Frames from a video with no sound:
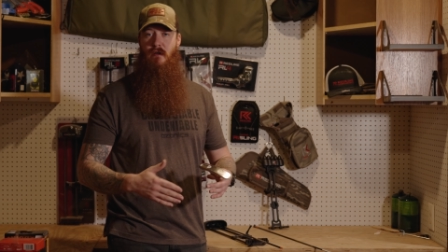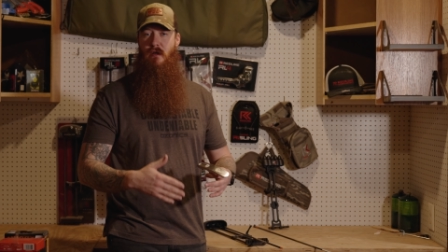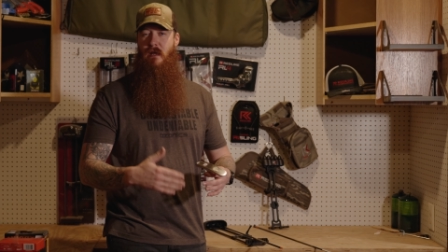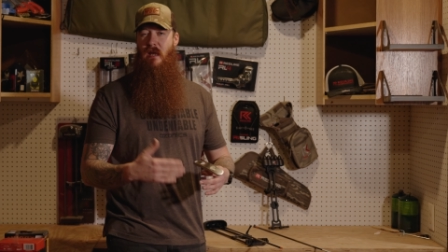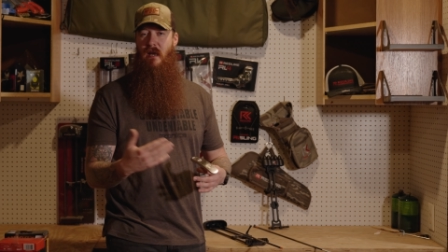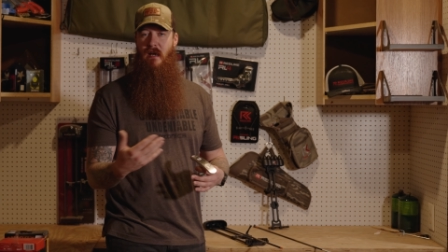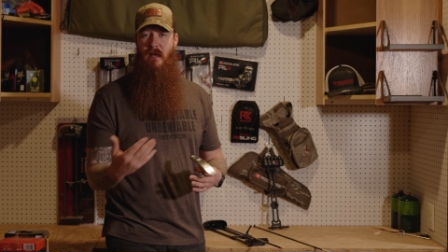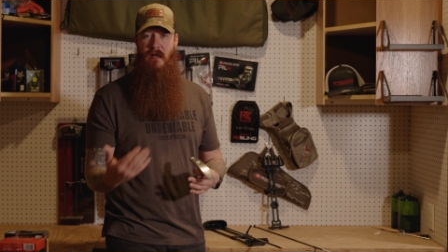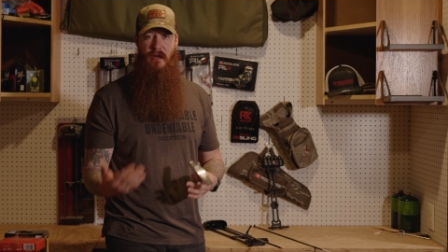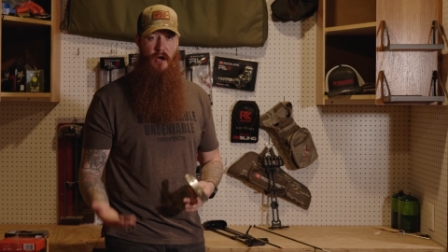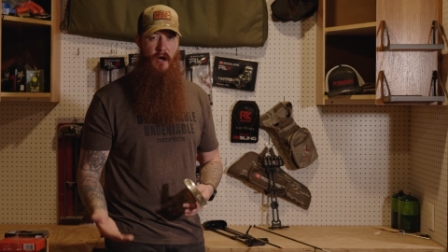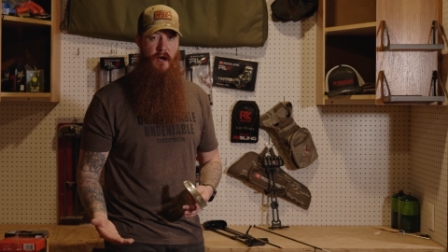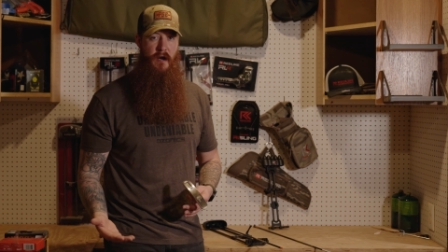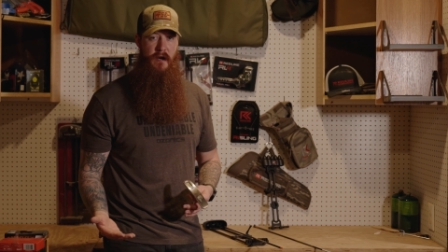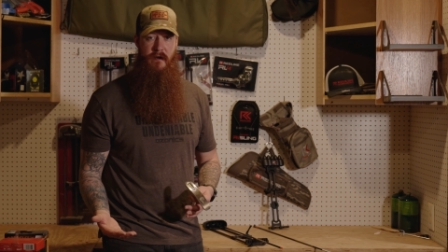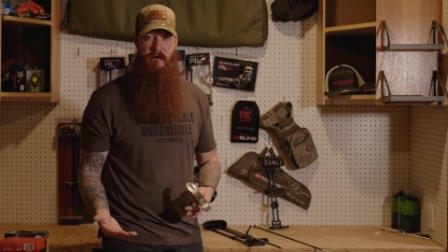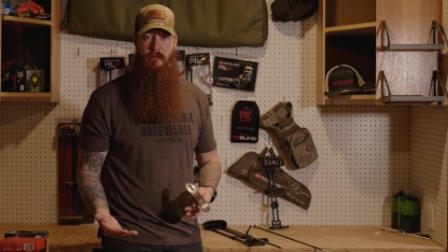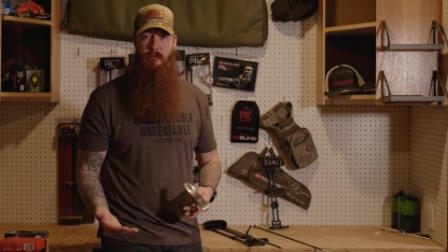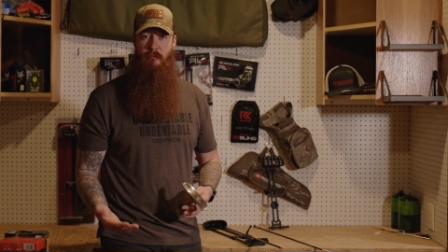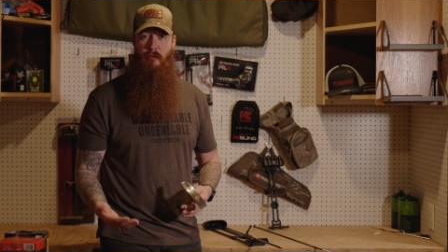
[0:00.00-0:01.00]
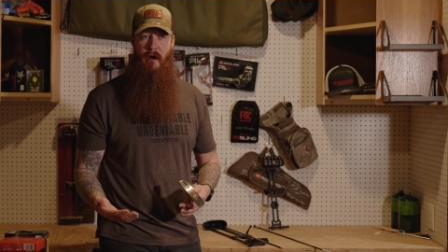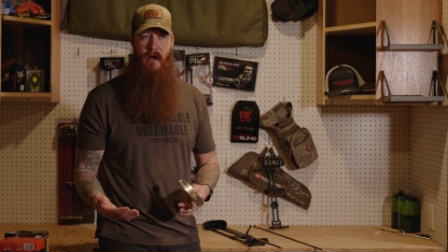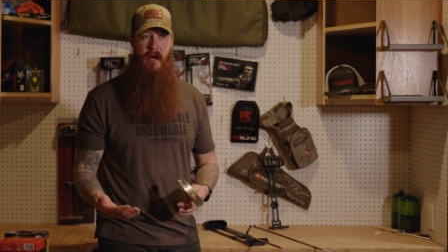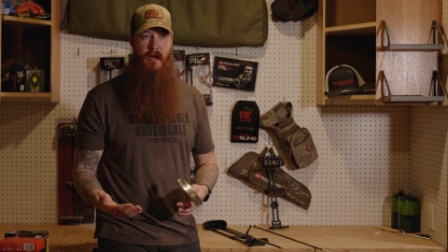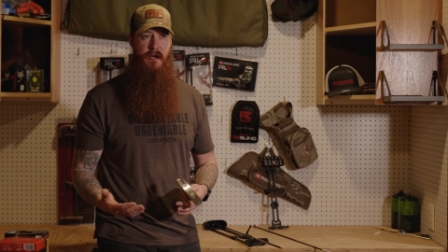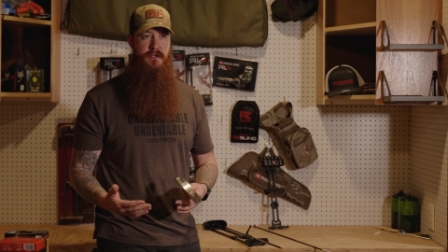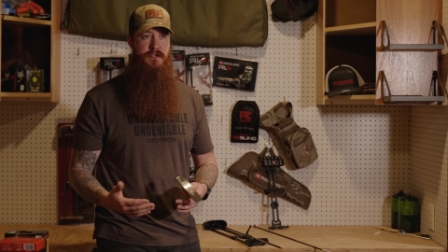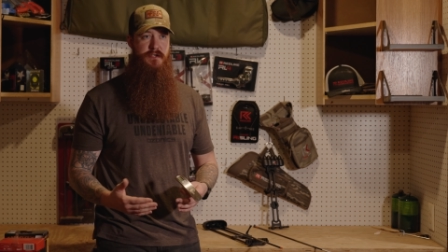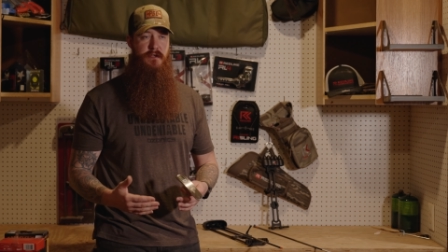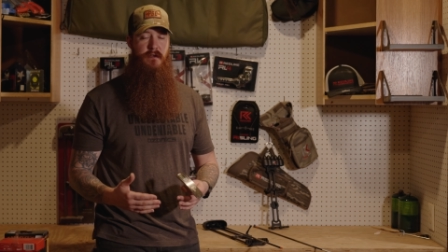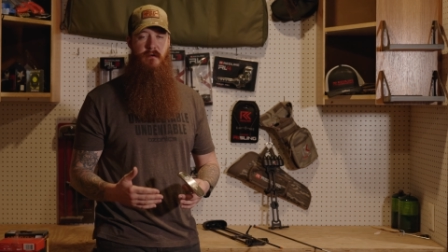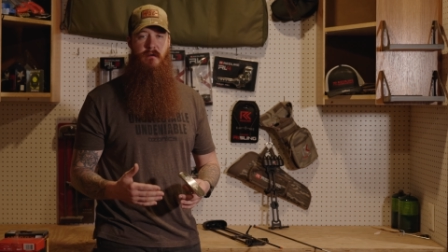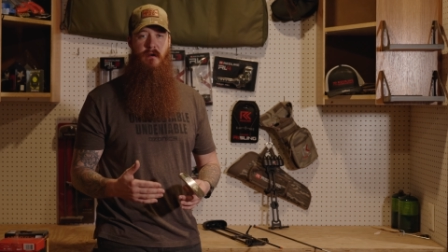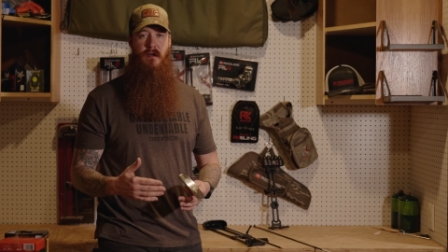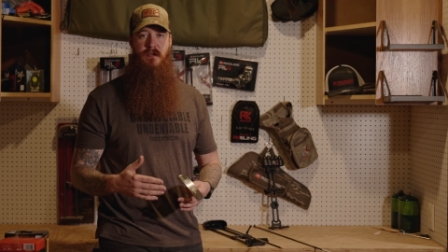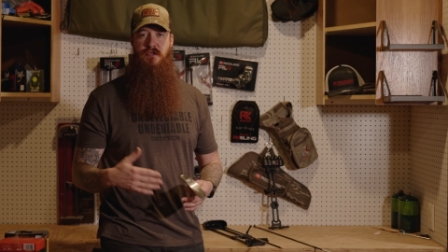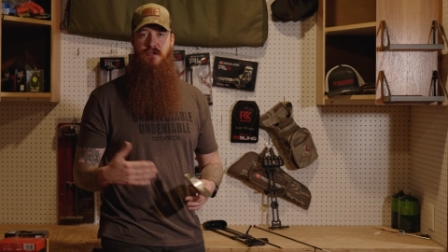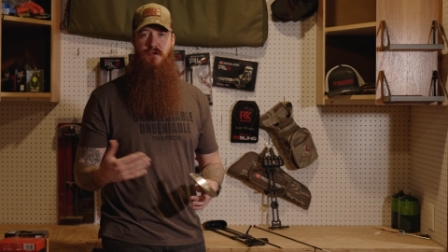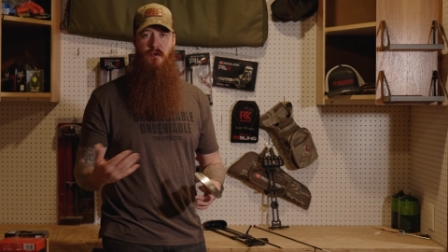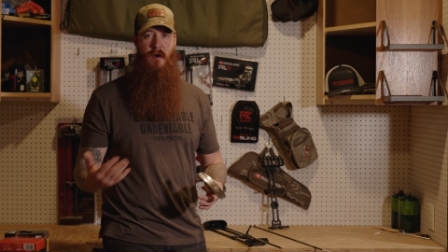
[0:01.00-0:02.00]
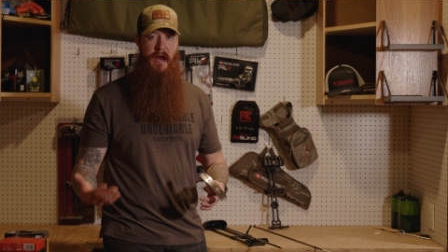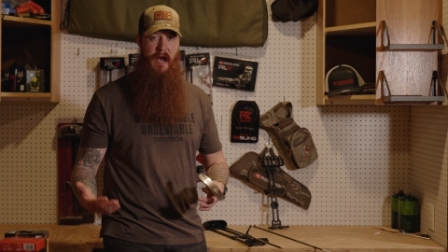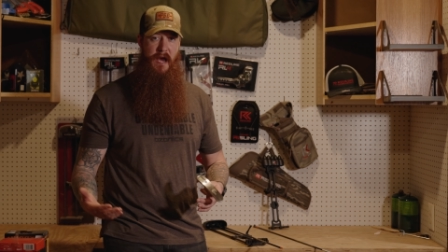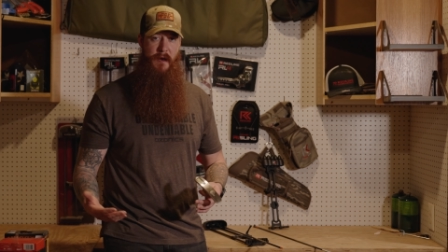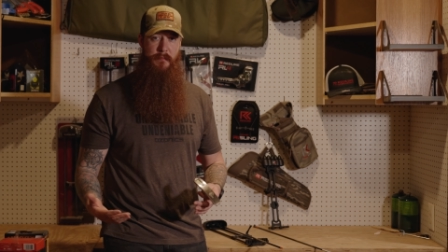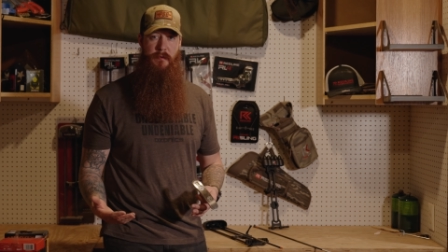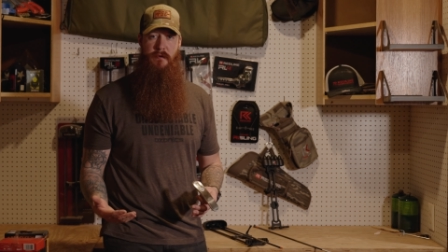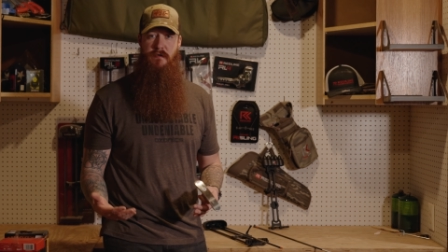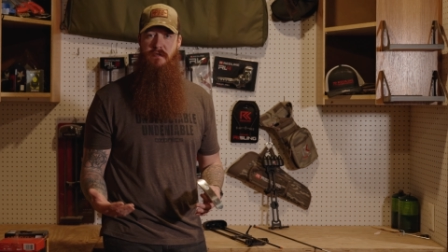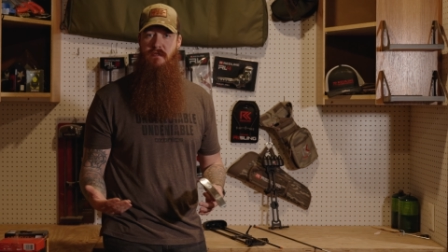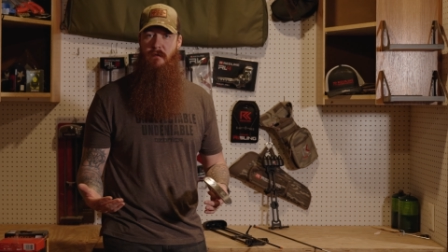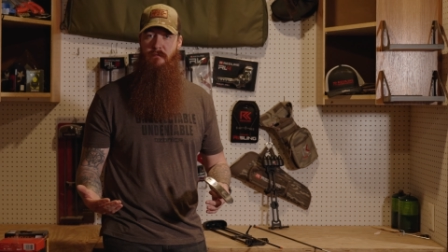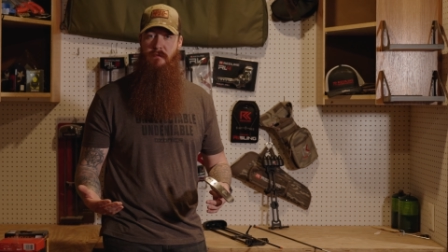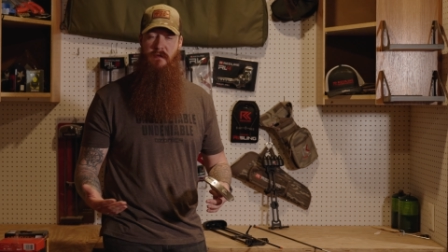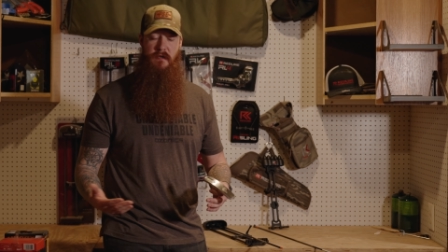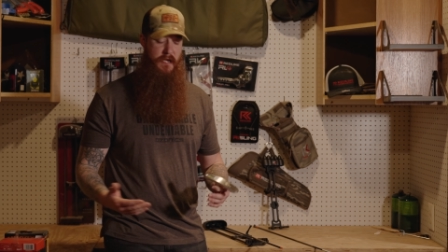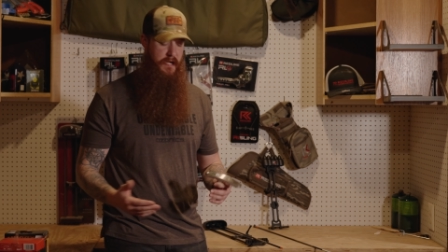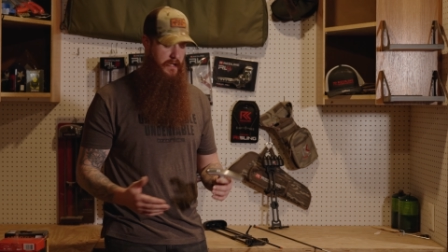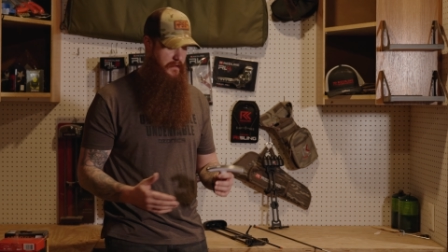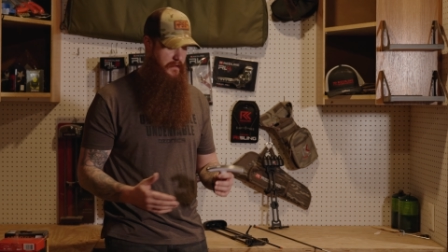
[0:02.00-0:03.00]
getting caught on a branch or a strap or something like